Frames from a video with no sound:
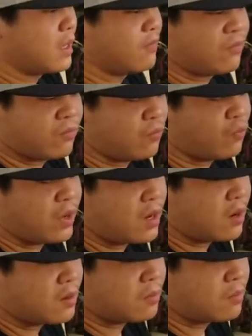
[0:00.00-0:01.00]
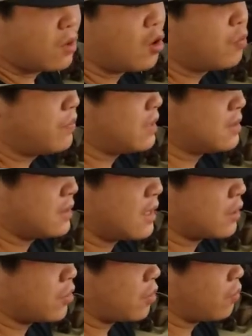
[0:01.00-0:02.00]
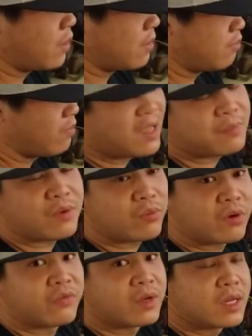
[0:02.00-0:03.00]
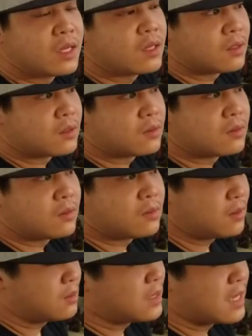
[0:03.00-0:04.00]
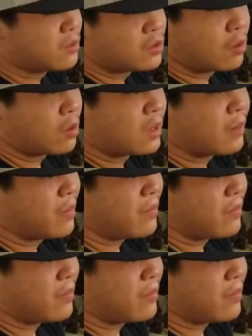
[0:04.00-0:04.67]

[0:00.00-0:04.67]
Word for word: If we are hoping to get a third one, maybe with Del Toro coming